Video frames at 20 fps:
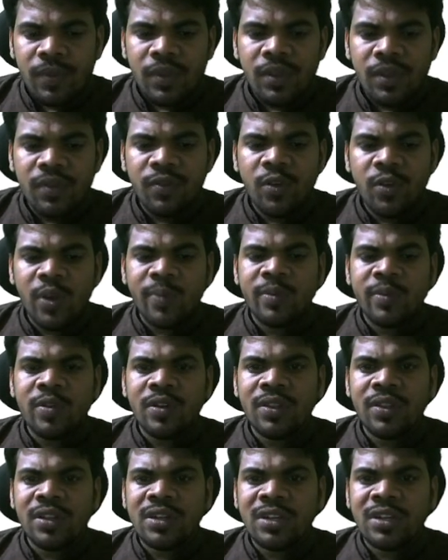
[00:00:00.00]
If you
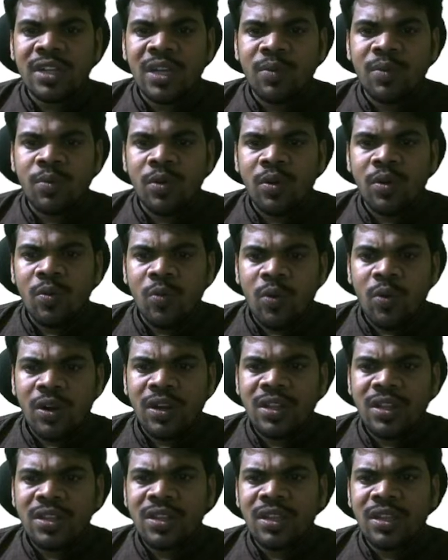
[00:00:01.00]
observe this table, what
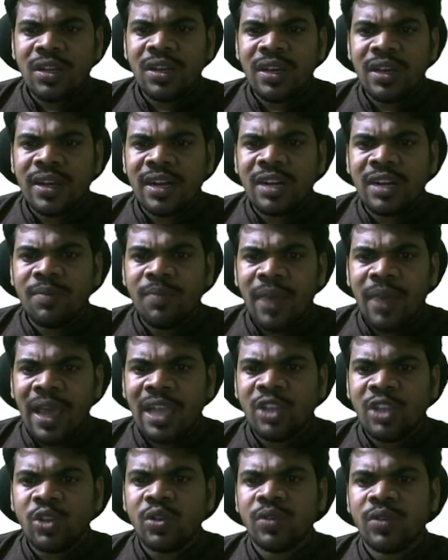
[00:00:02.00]
is the correct
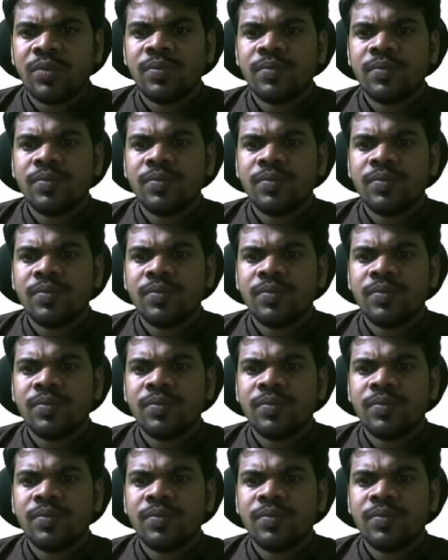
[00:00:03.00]
match?